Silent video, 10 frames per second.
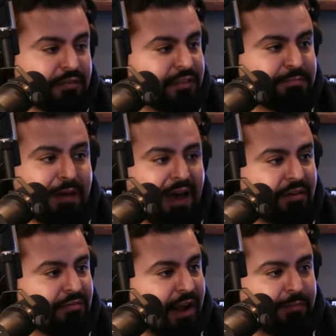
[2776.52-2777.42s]
This
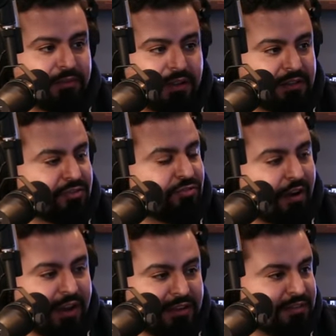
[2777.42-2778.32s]
battle rap thing is
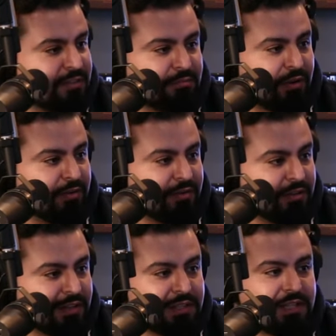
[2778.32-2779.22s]
crazy, bro.
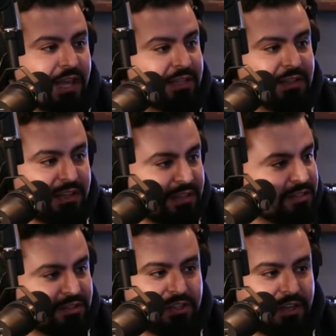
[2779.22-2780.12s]
Yeah. There's like leagues
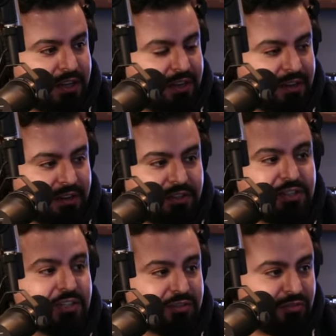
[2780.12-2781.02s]
and shit. This yeah.
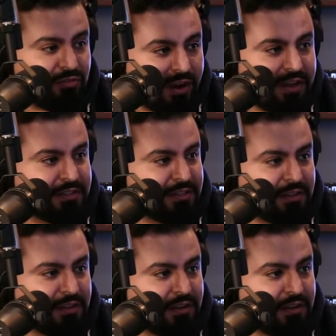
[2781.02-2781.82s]
shit is crazy.